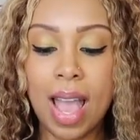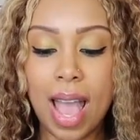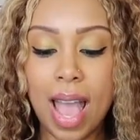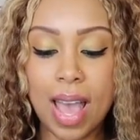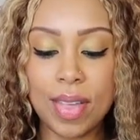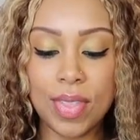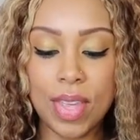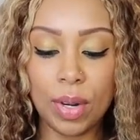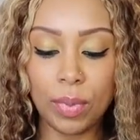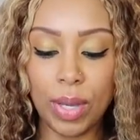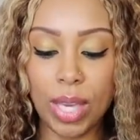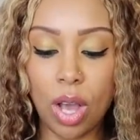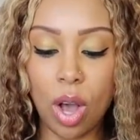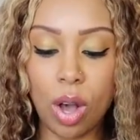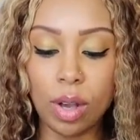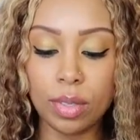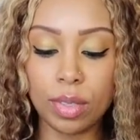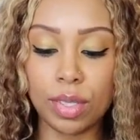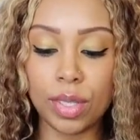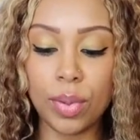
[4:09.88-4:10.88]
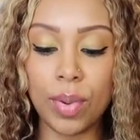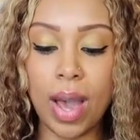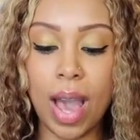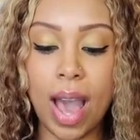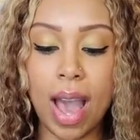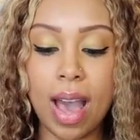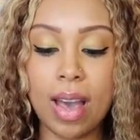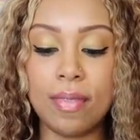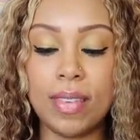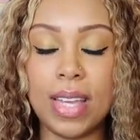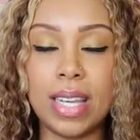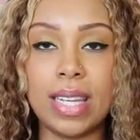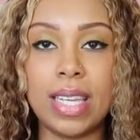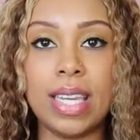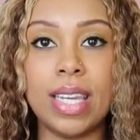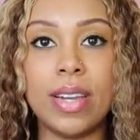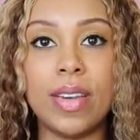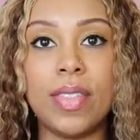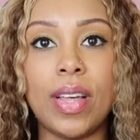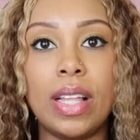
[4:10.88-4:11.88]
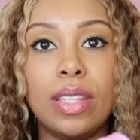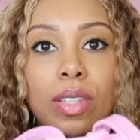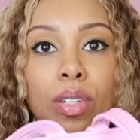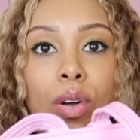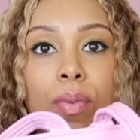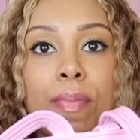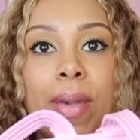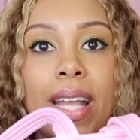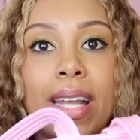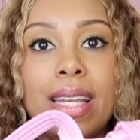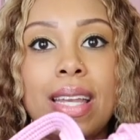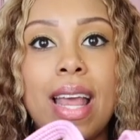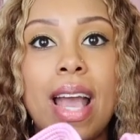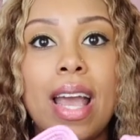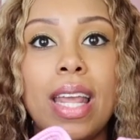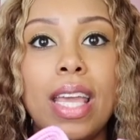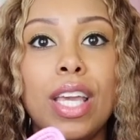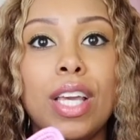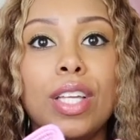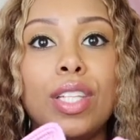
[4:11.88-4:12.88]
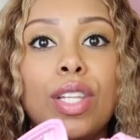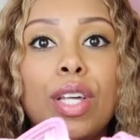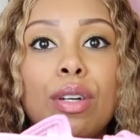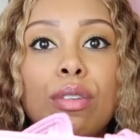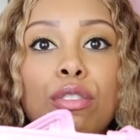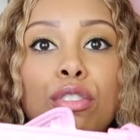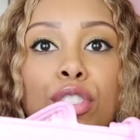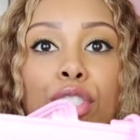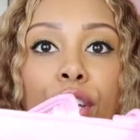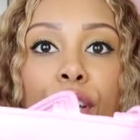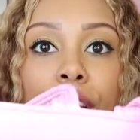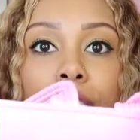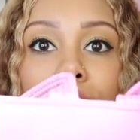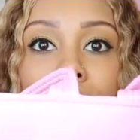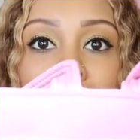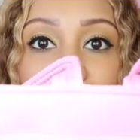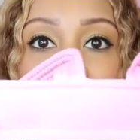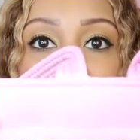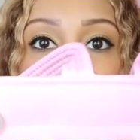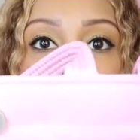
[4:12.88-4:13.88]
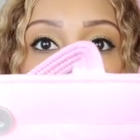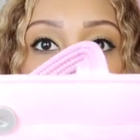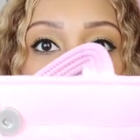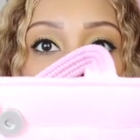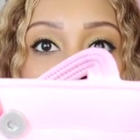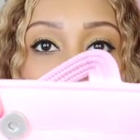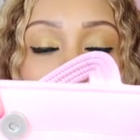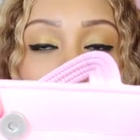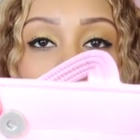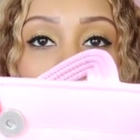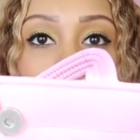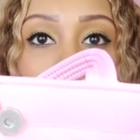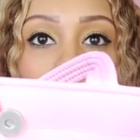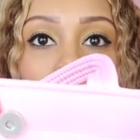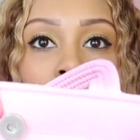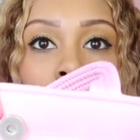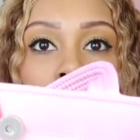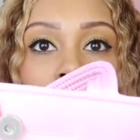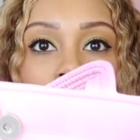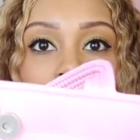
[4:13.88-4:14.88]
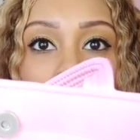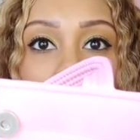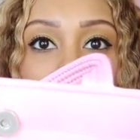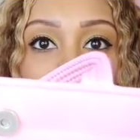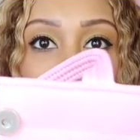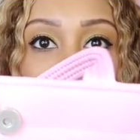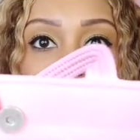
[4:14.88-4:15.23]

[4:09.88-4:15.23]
And then we also have in here that little magnetic closure that